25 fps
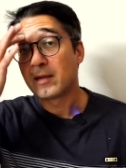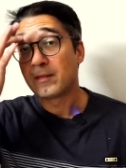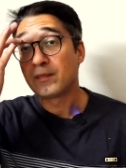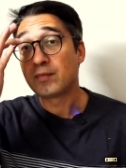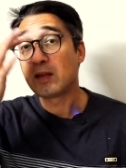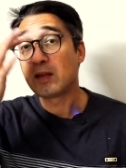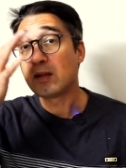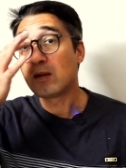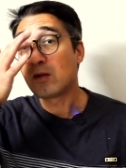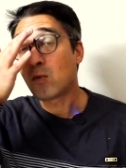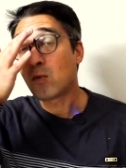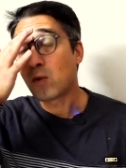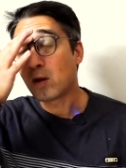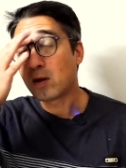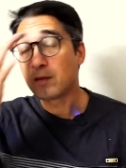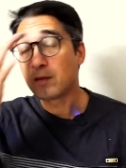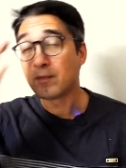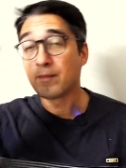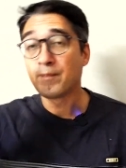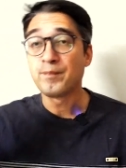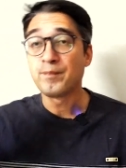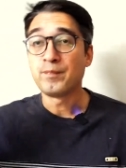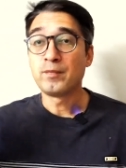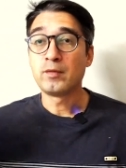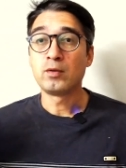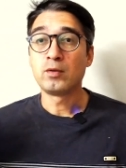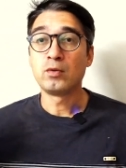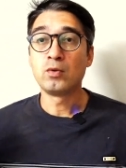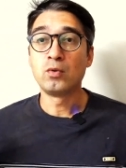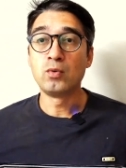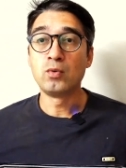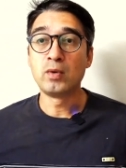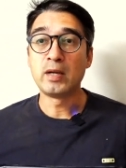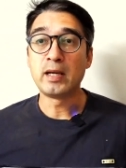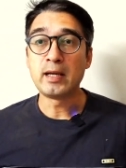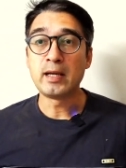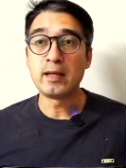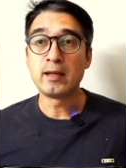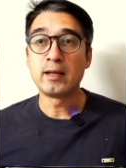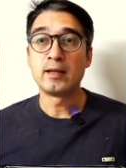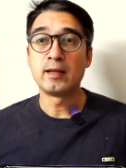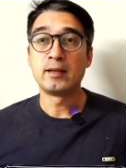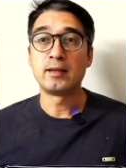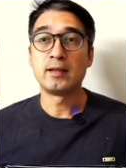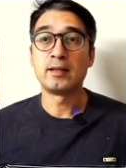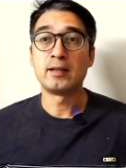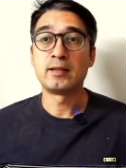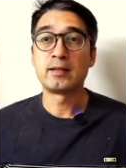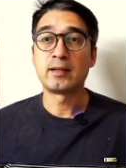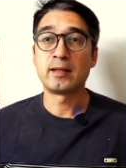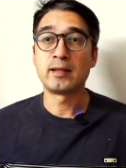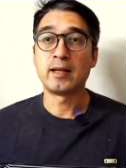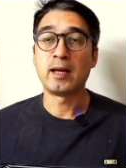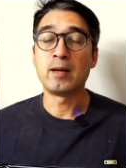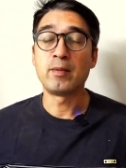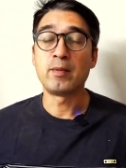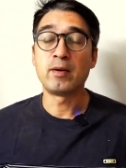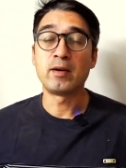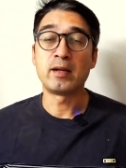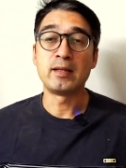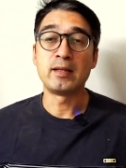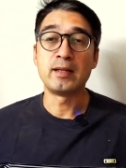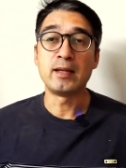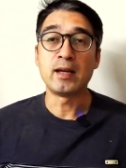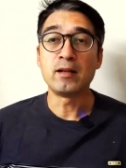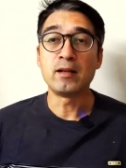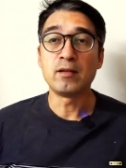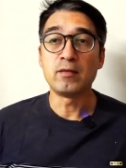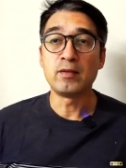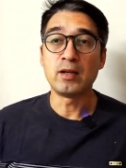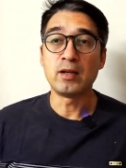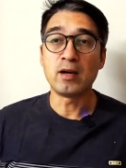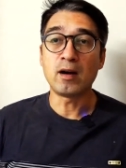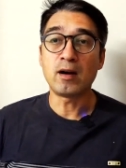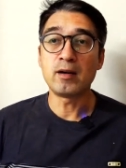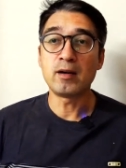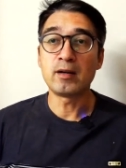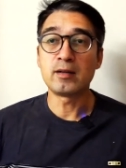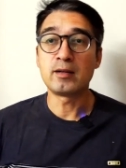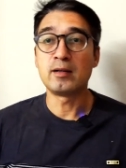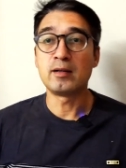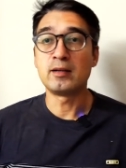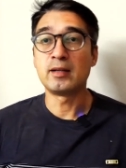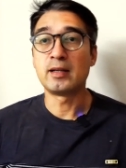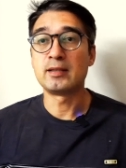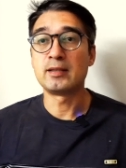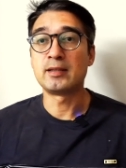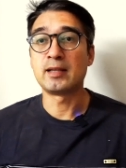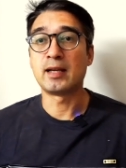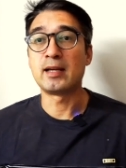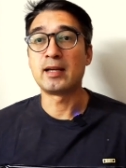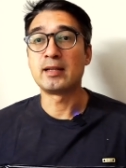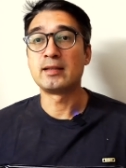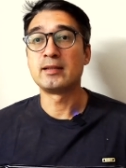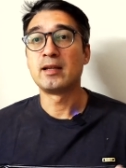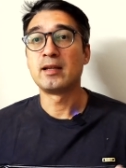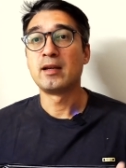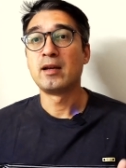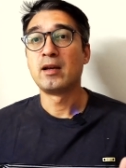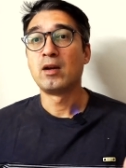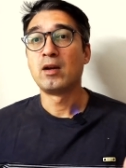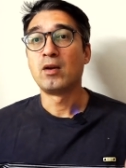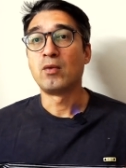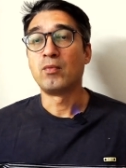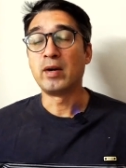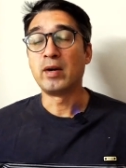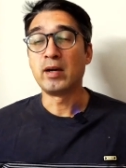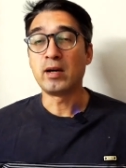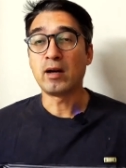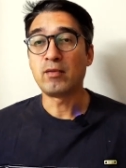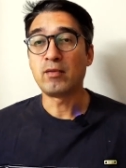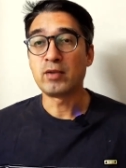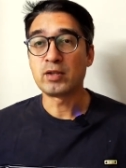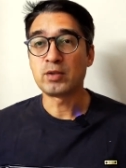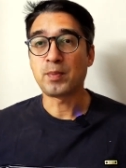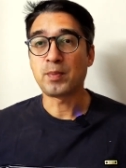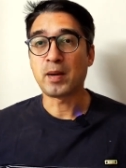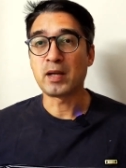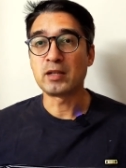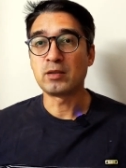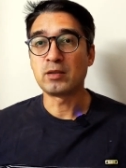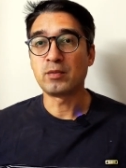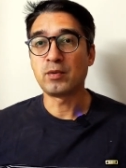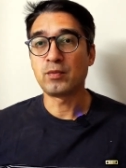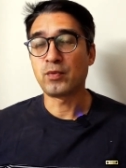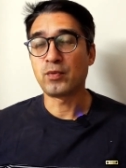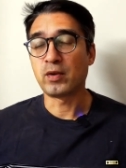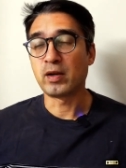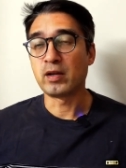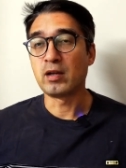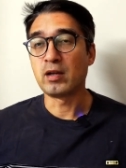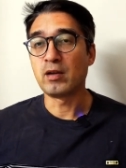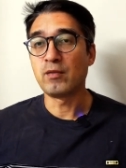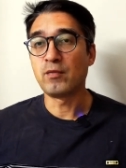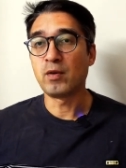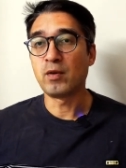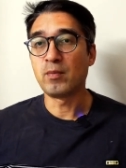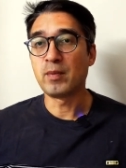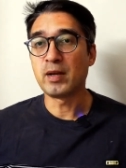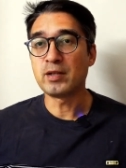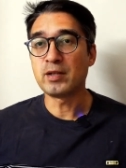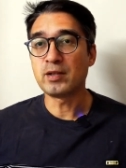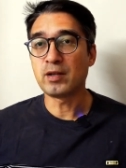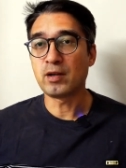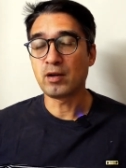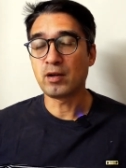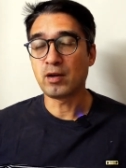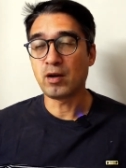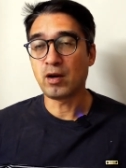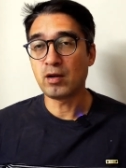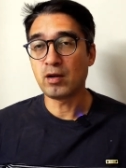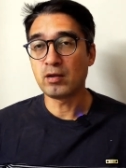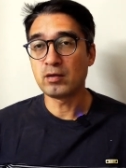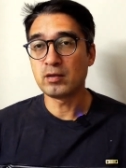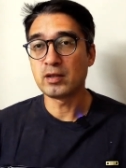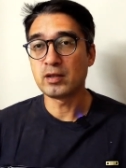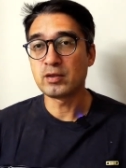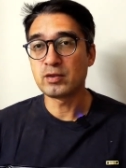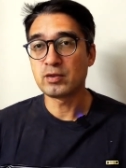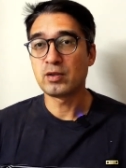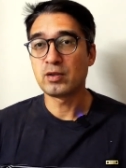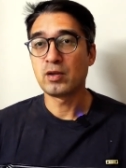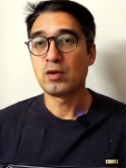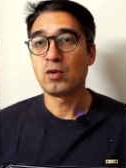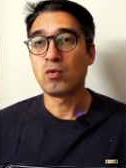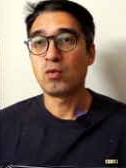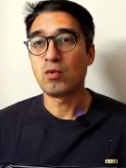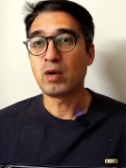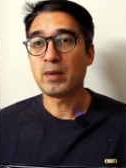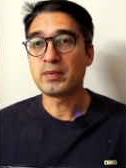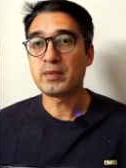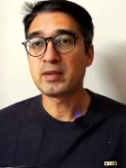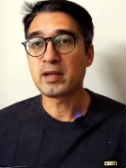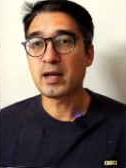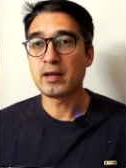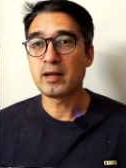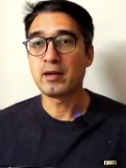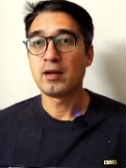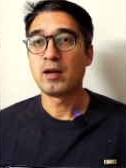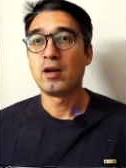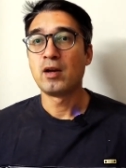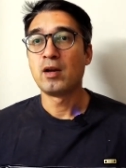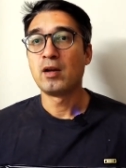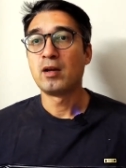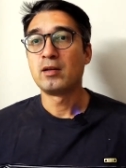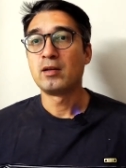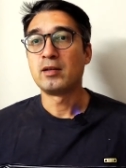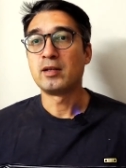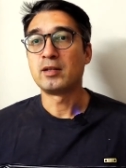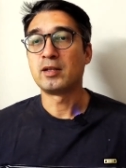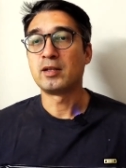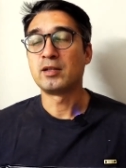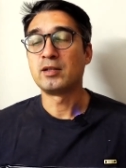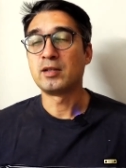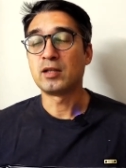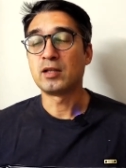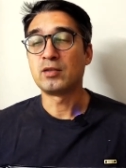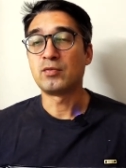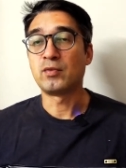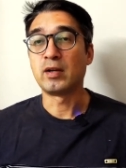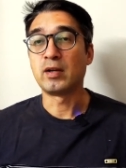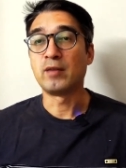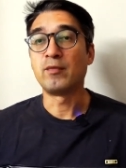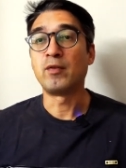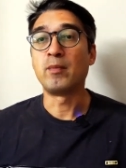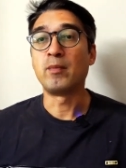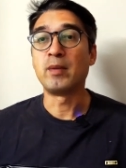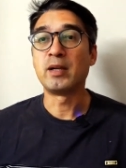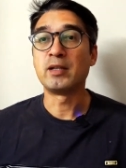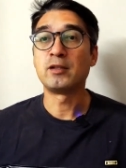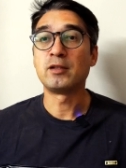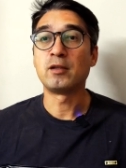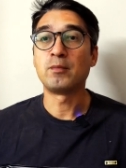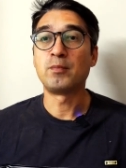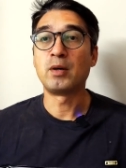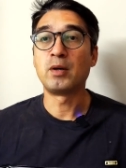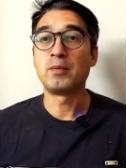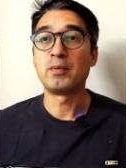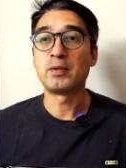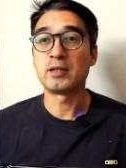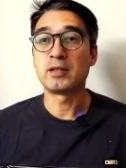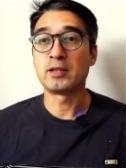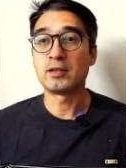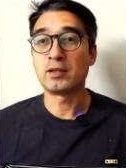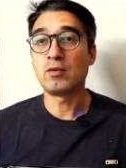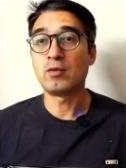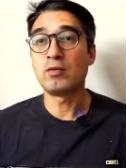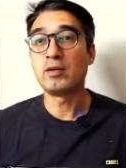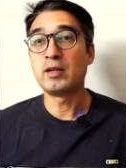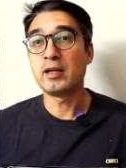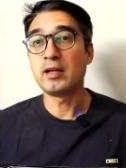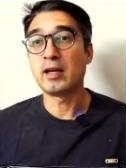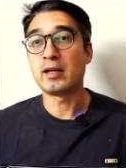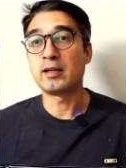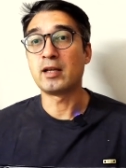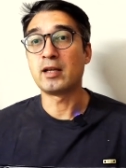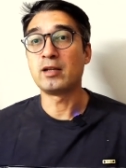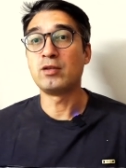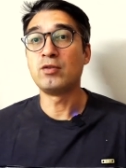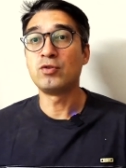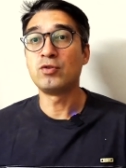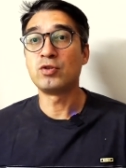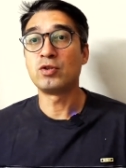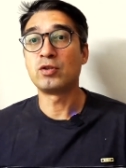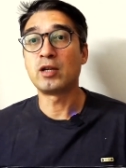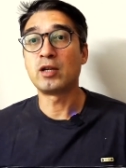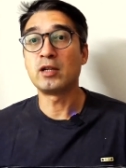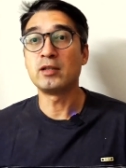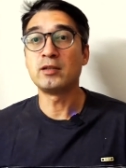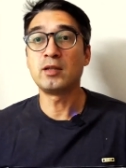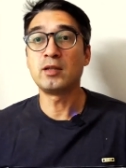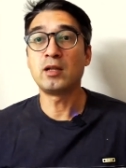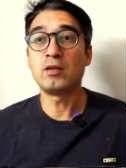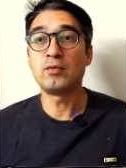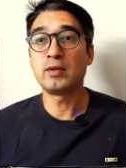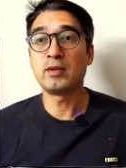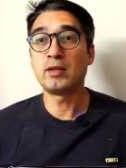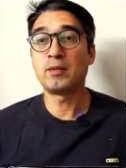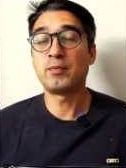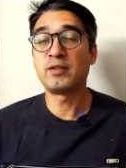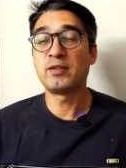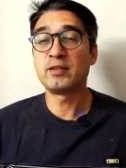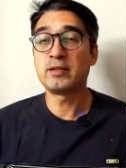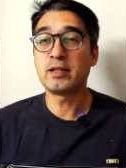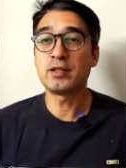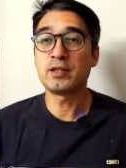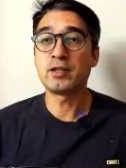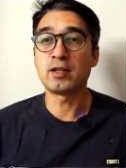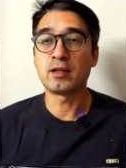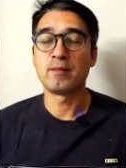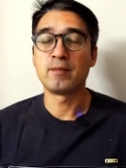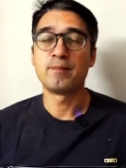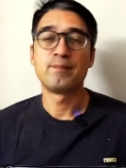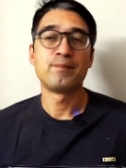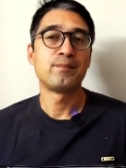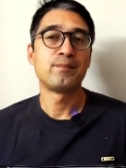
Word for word: They don't want to read the disclaimer at the end of the article that says, we're not responsible for any information on this website. This is just for informational purposes only, and then you should consult with a physician.